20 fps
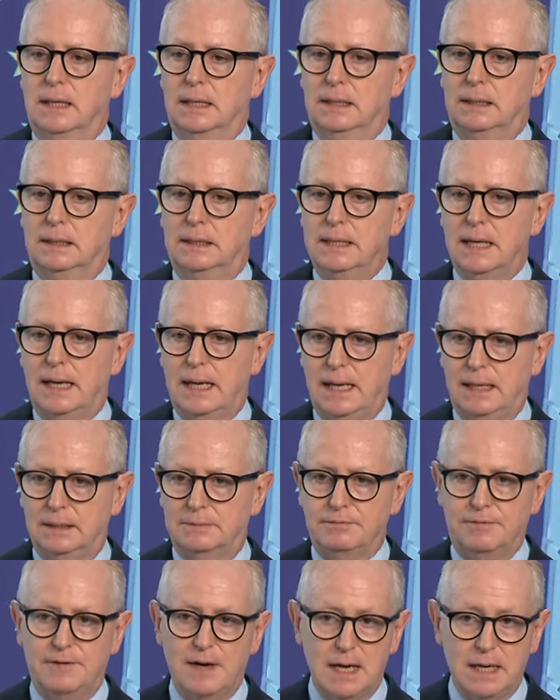
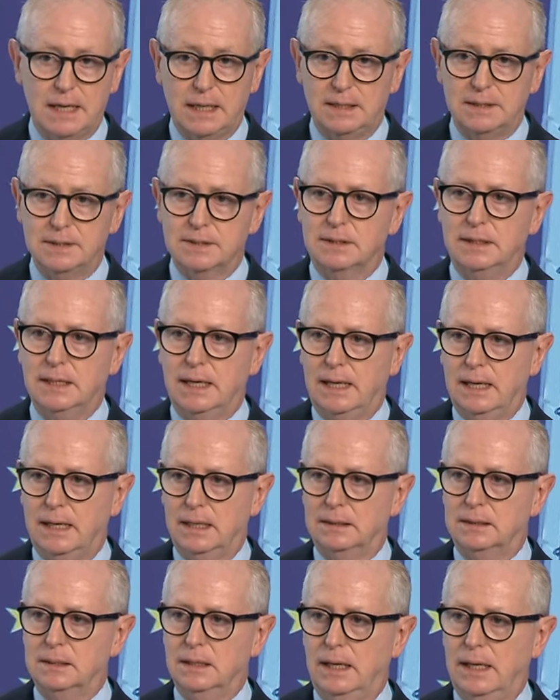that finds
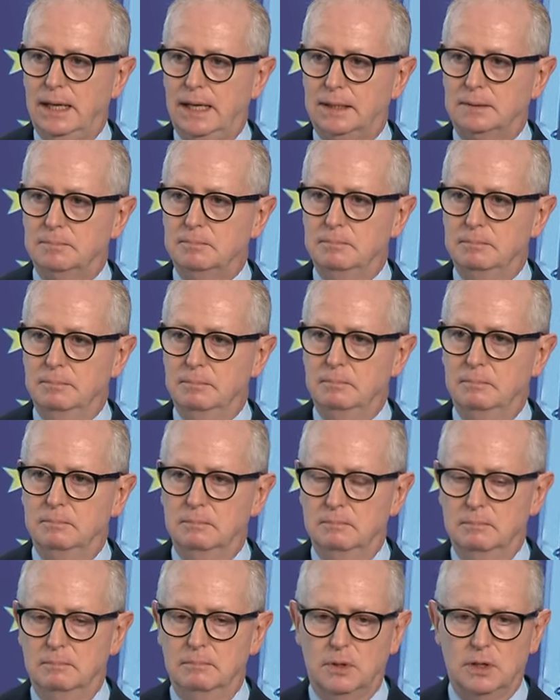that at
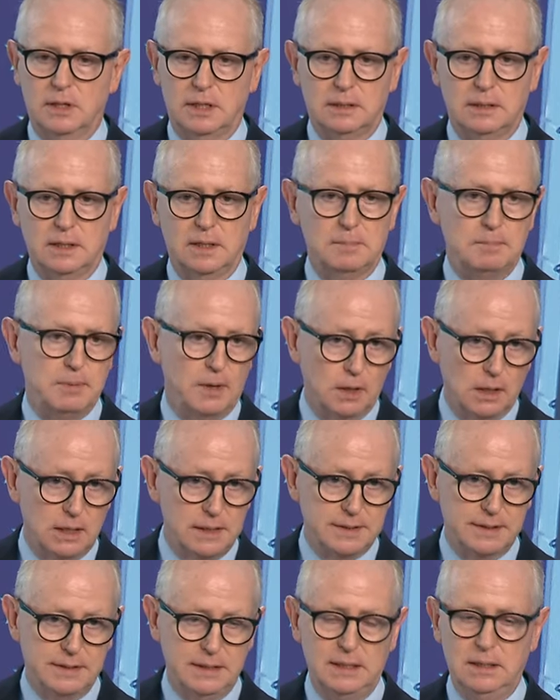monetary
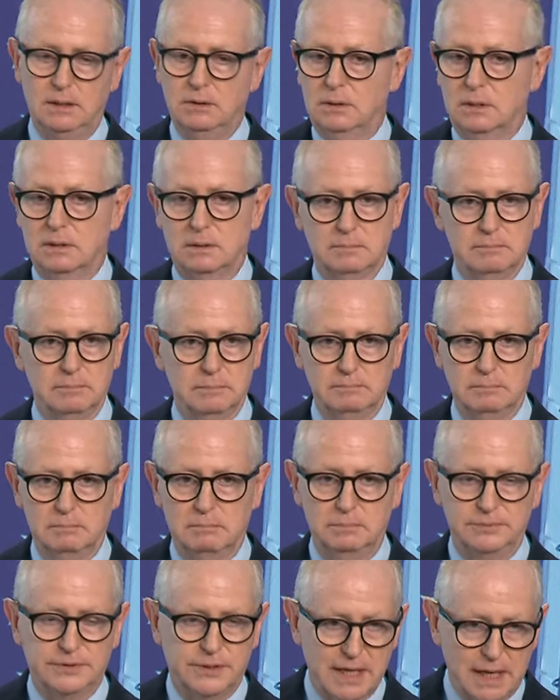policy or
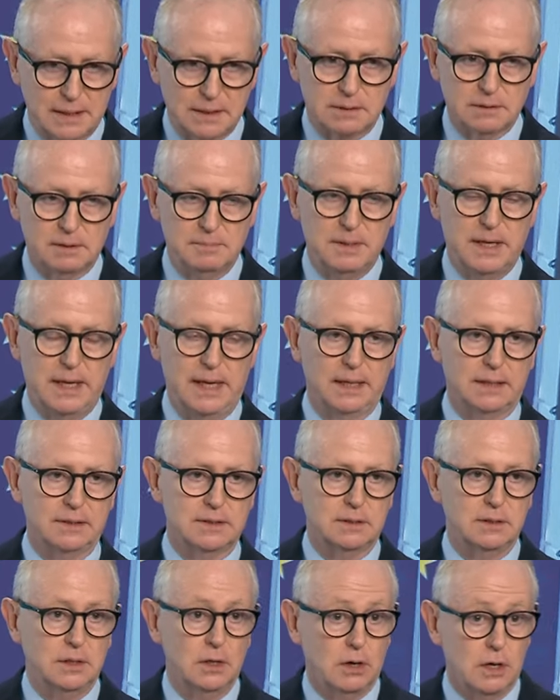central
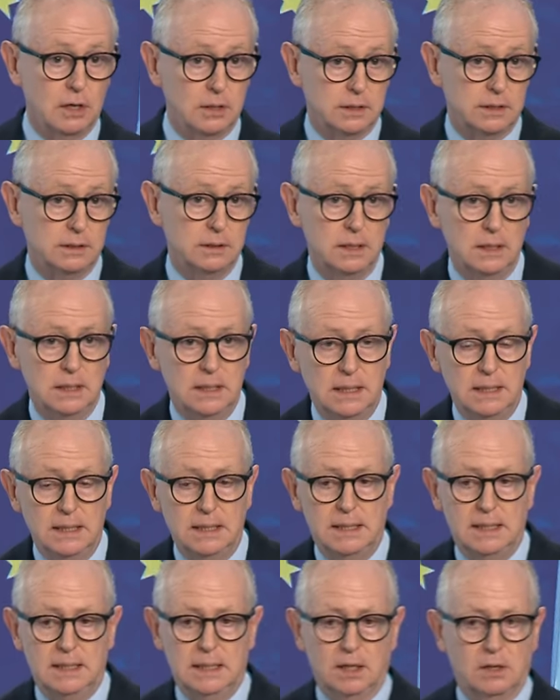banks not
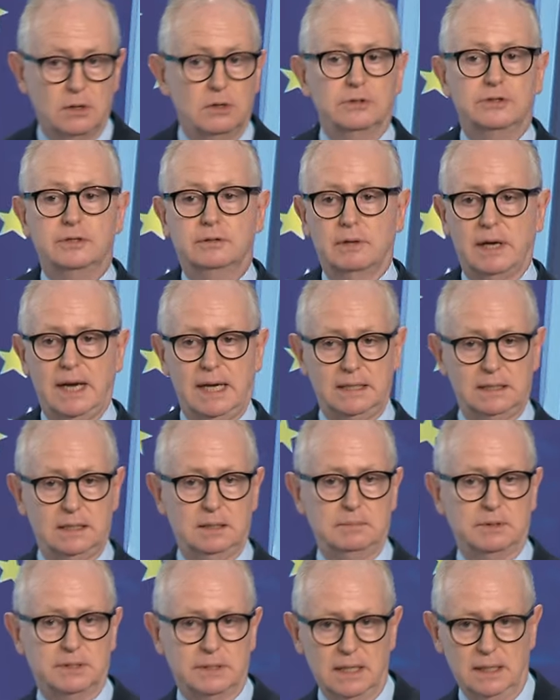constrain
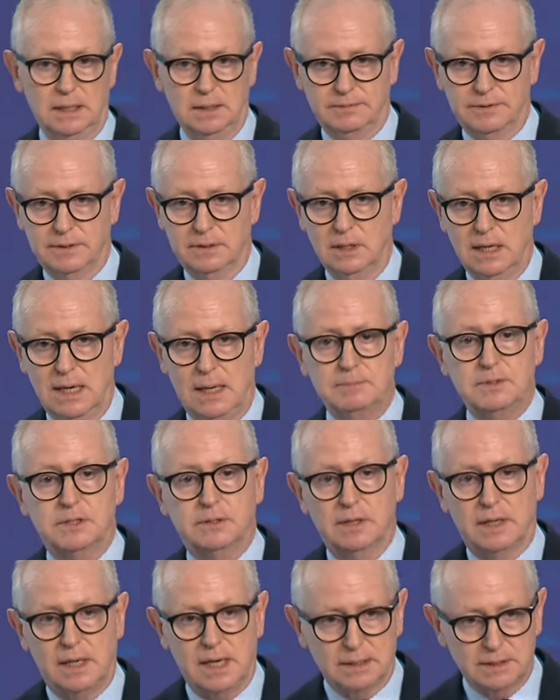themselves,
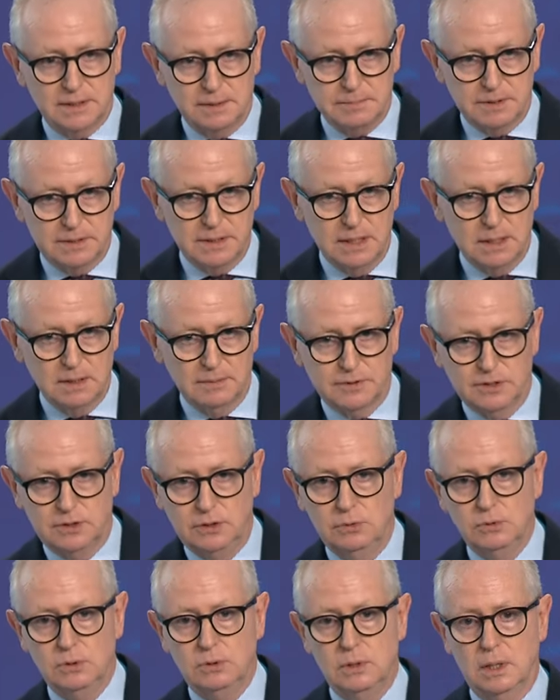hamstrung themselves
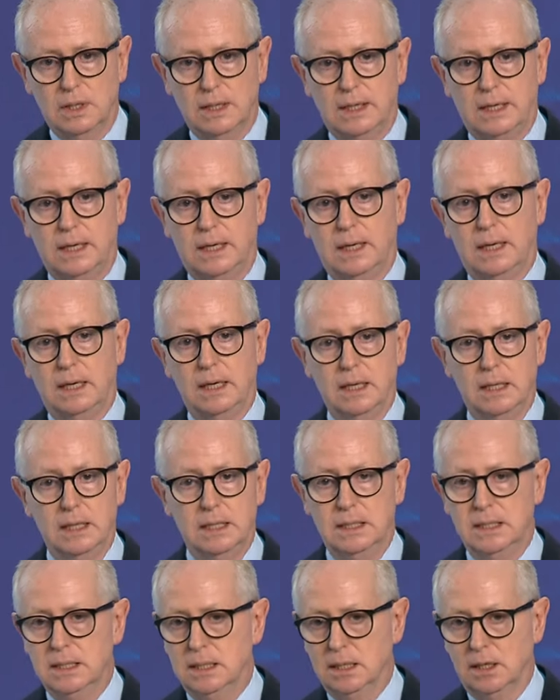to
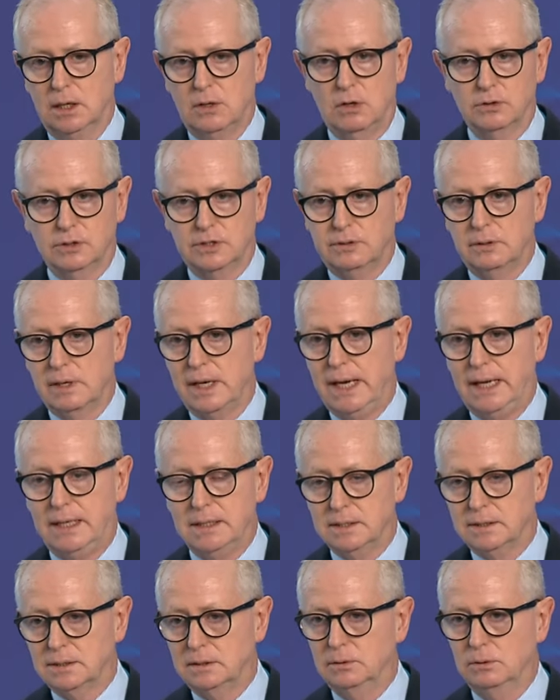
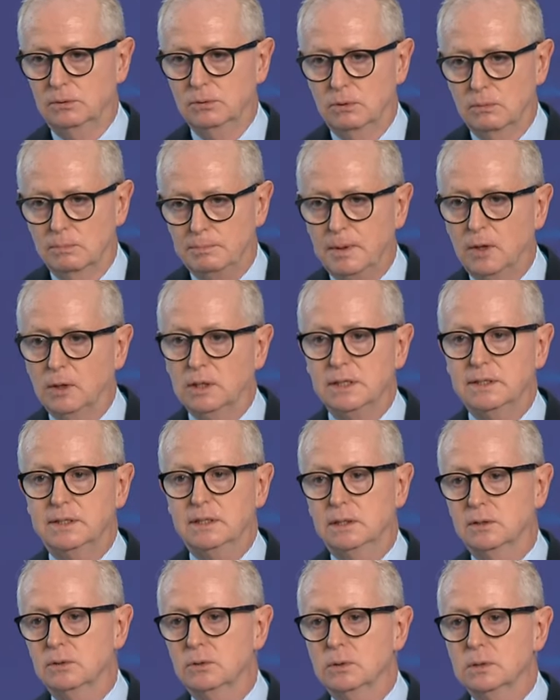constraints, to
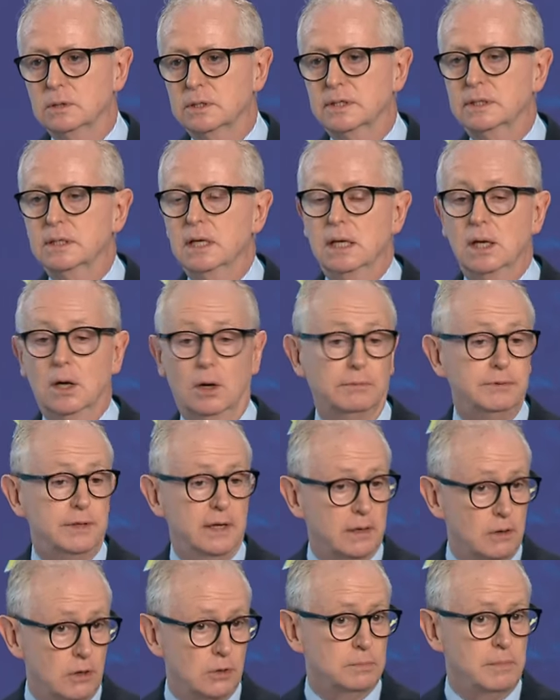policy rules of
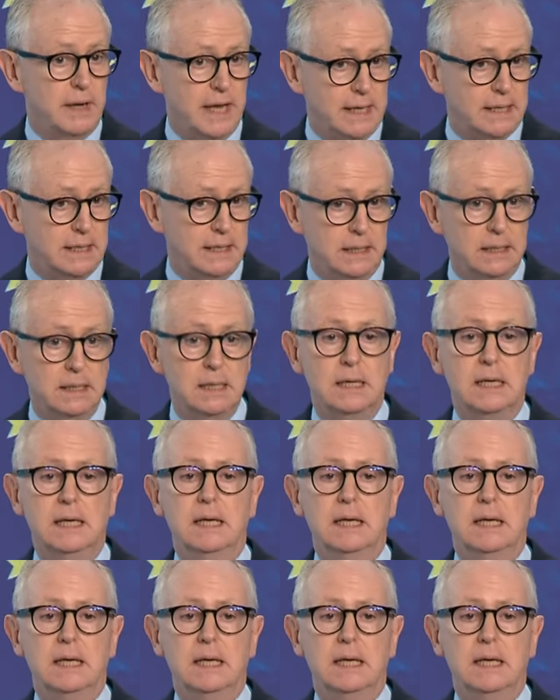their own making,